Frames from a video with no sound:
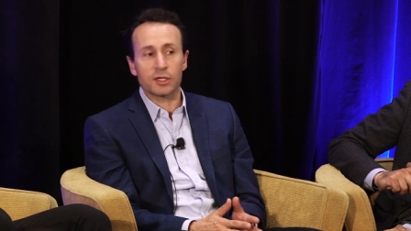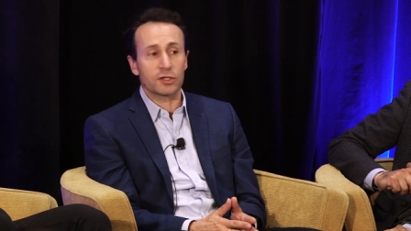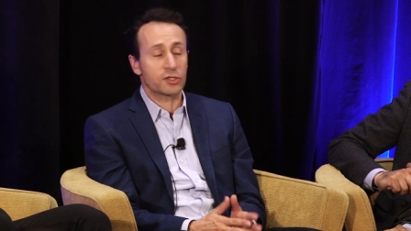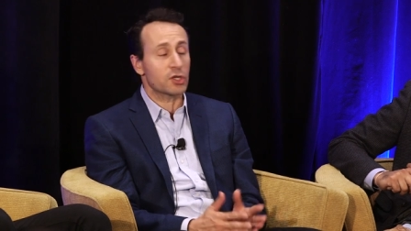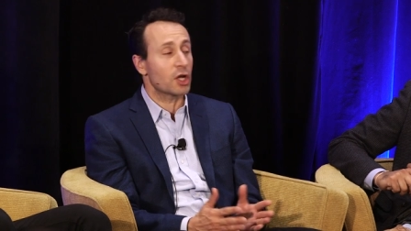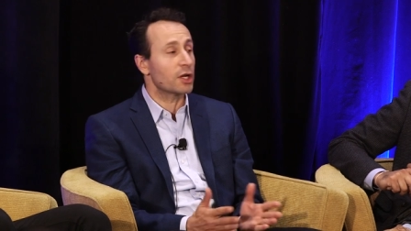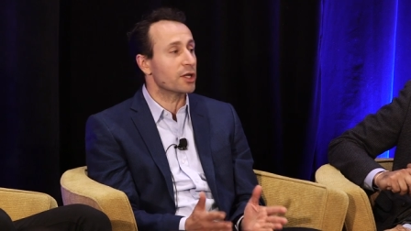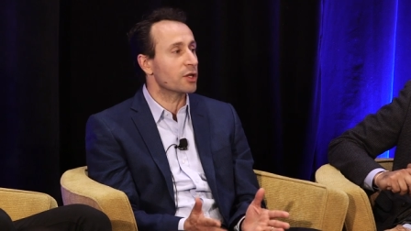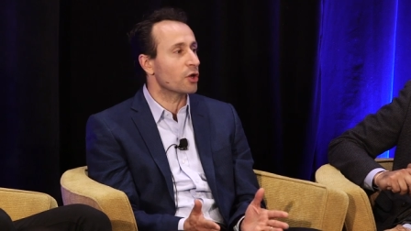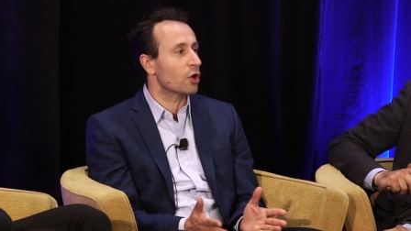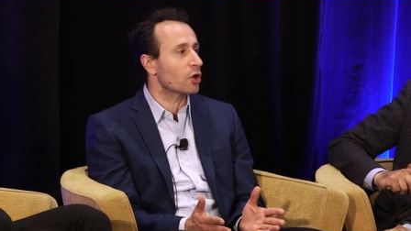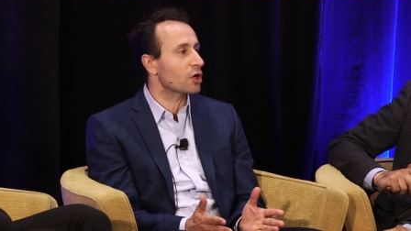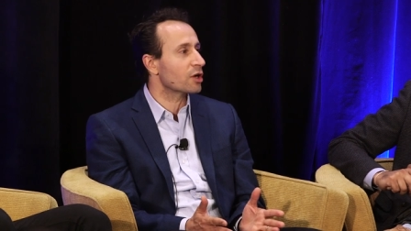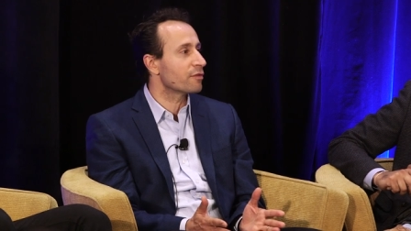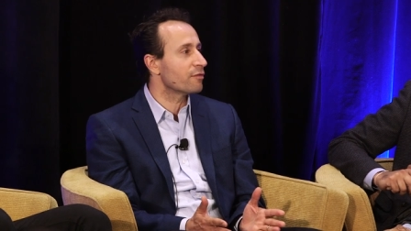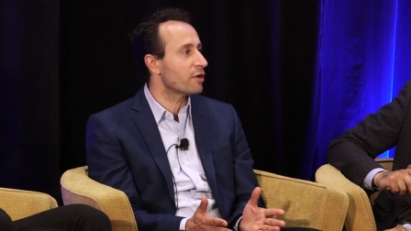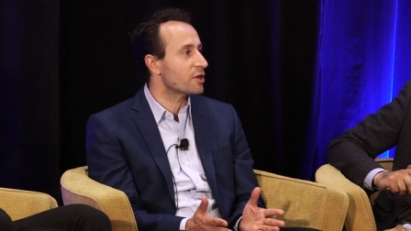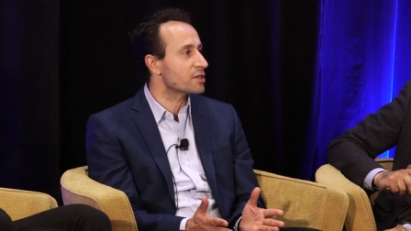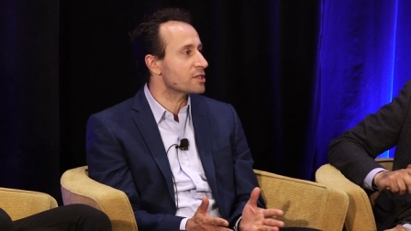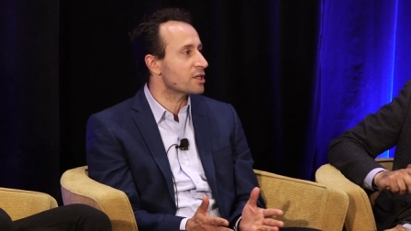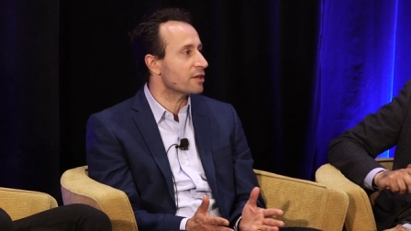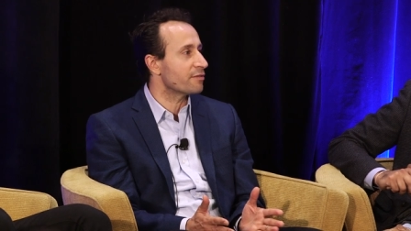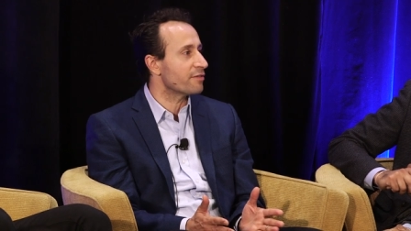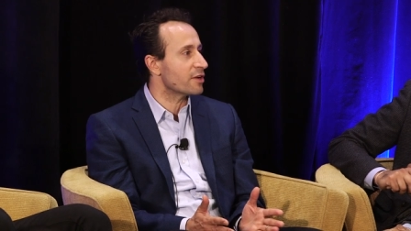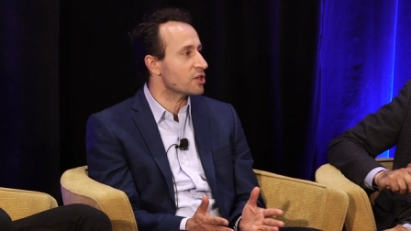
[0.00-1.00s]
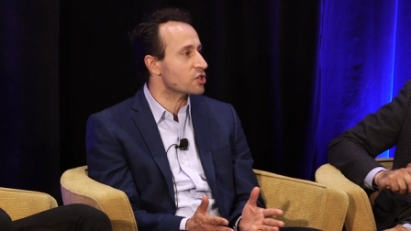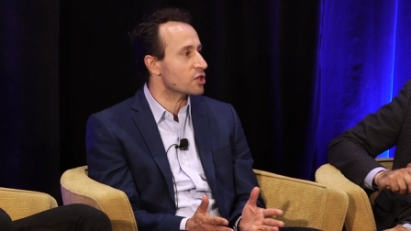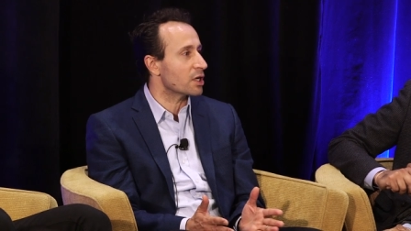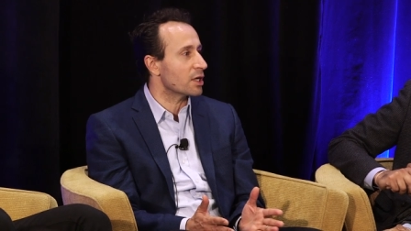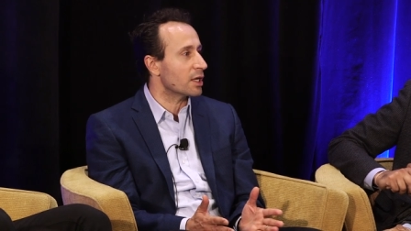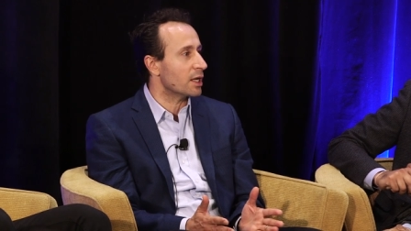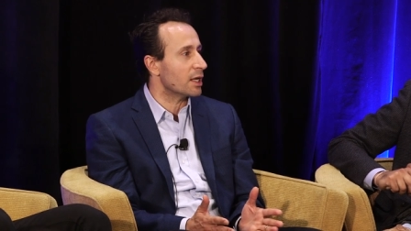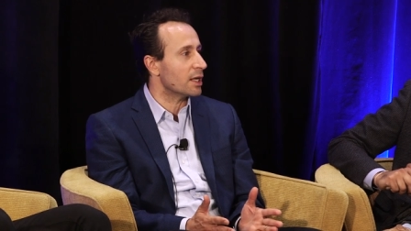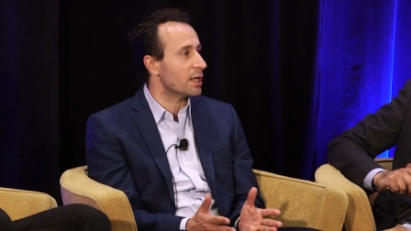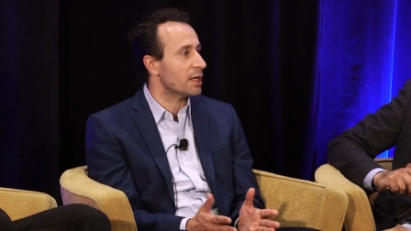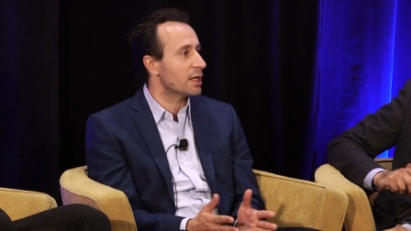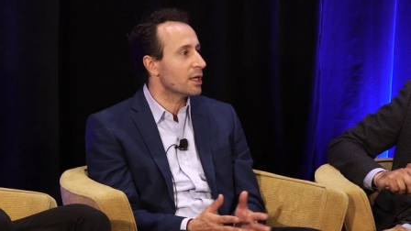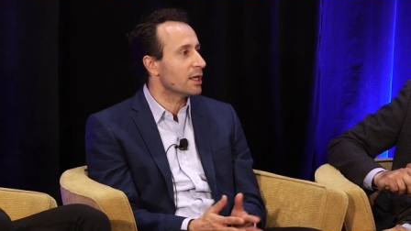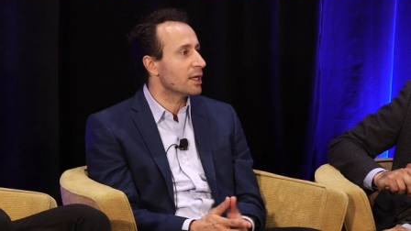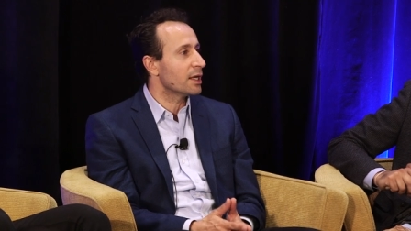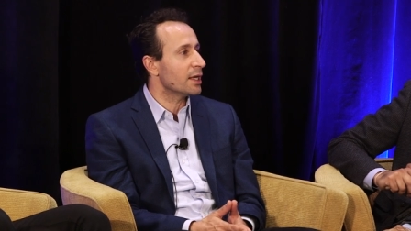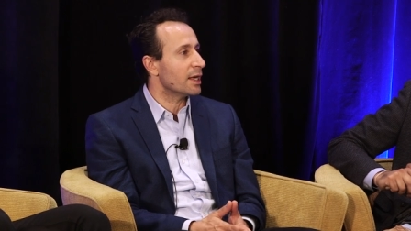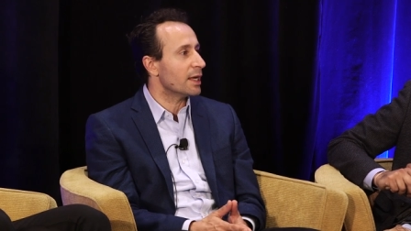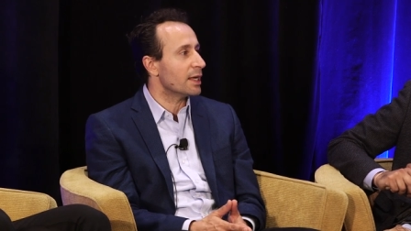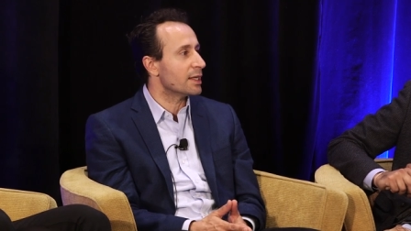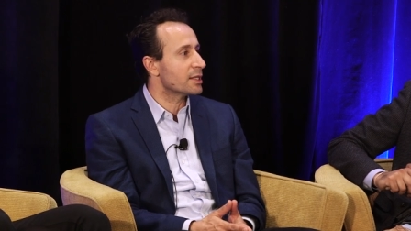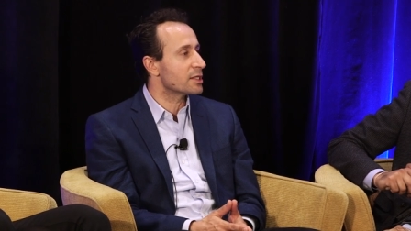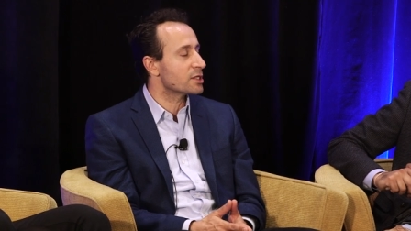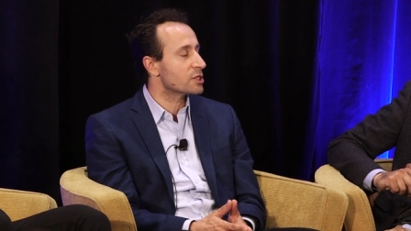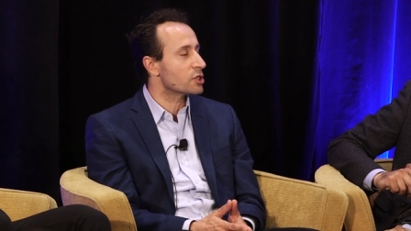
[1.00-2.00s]
It's certainly not converted efficiently
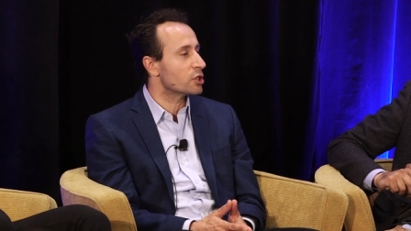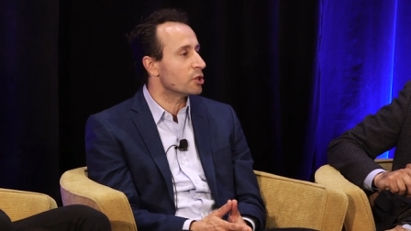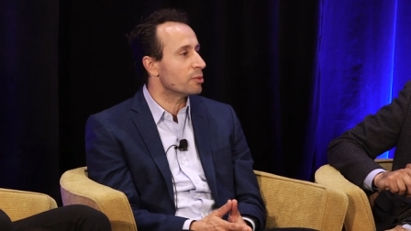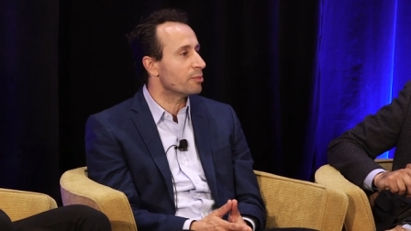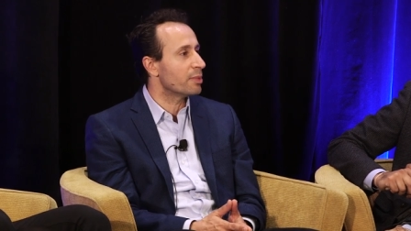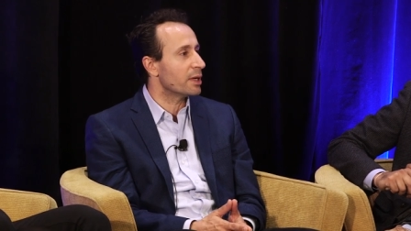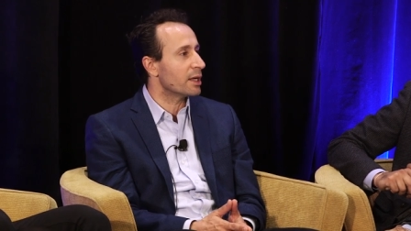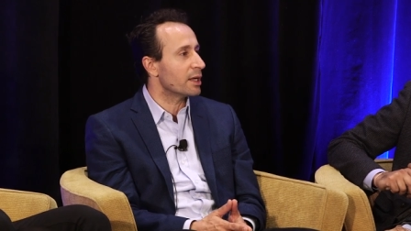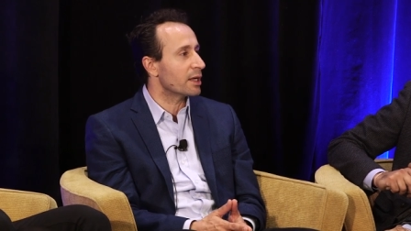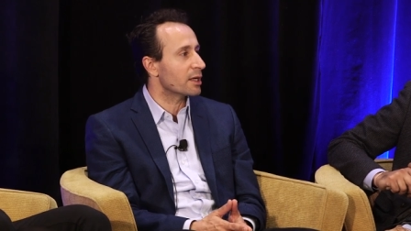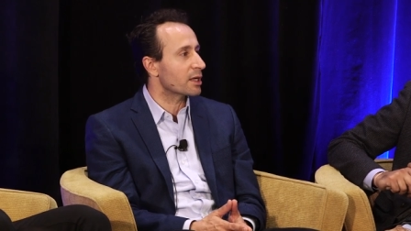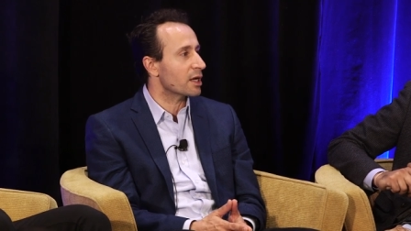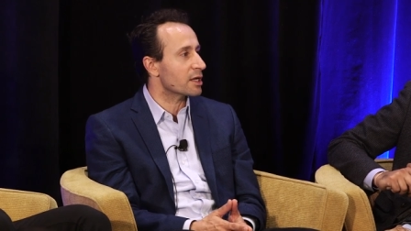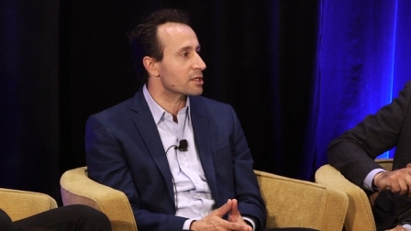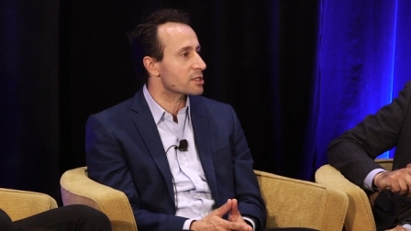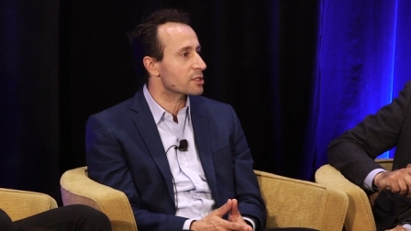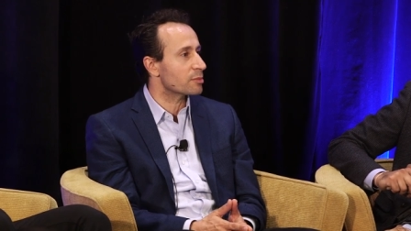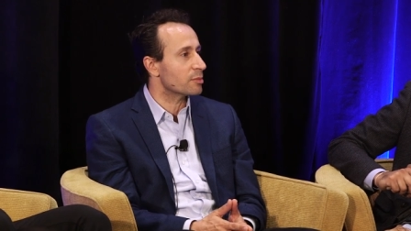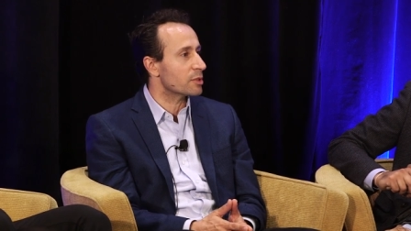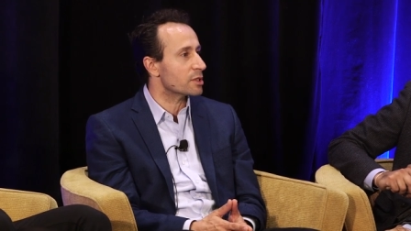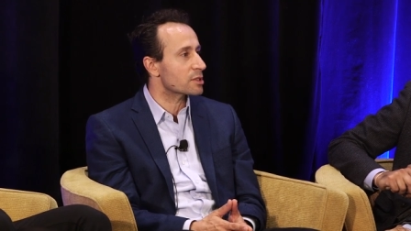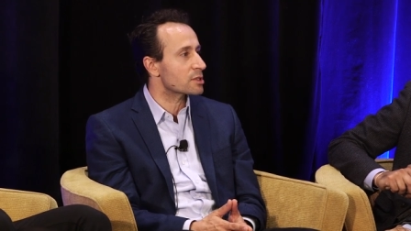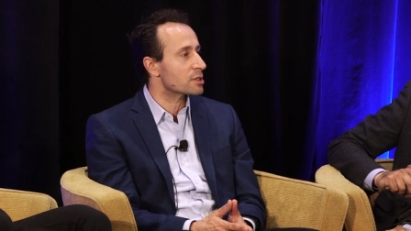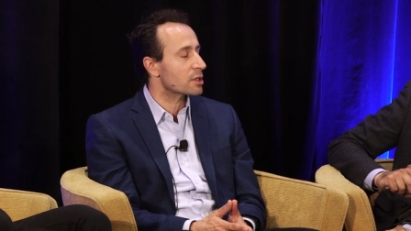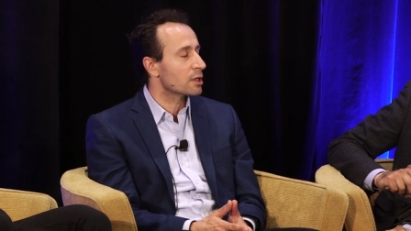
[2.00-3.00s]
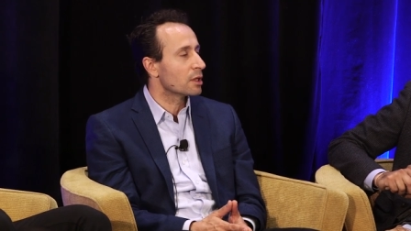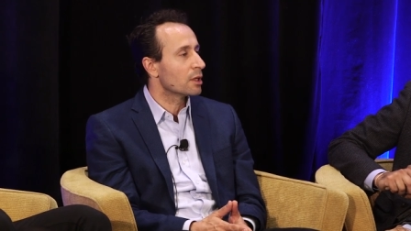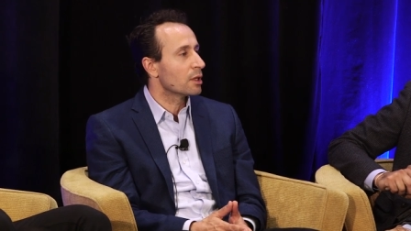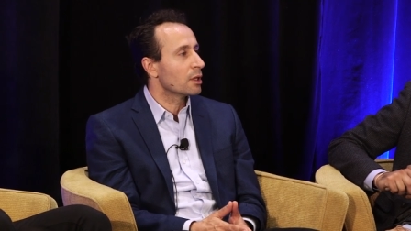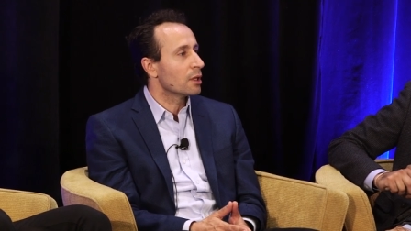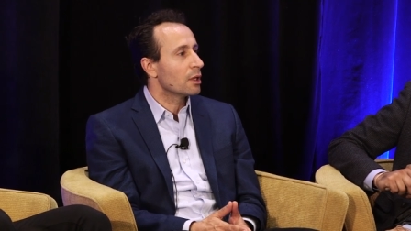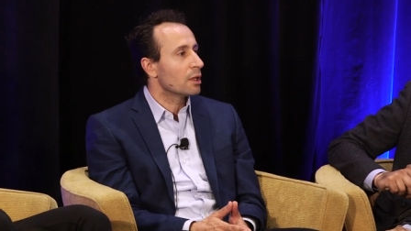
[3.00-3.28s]
into being customers.